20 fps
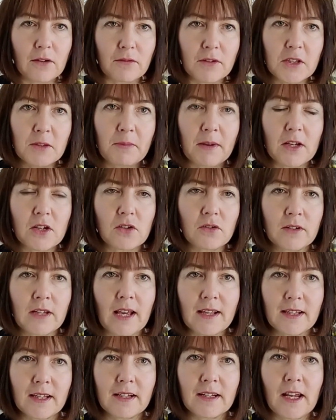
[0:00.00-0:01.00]
or a special
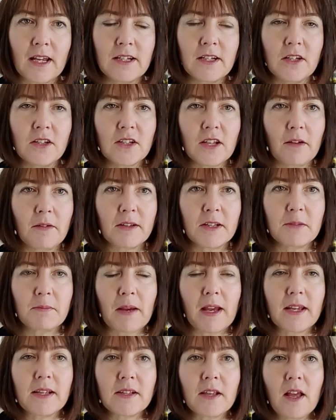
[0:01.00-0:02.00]
designated sewing
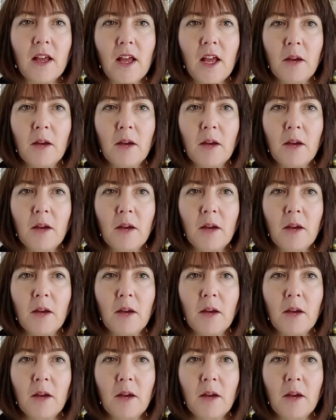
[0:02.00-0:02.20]
space.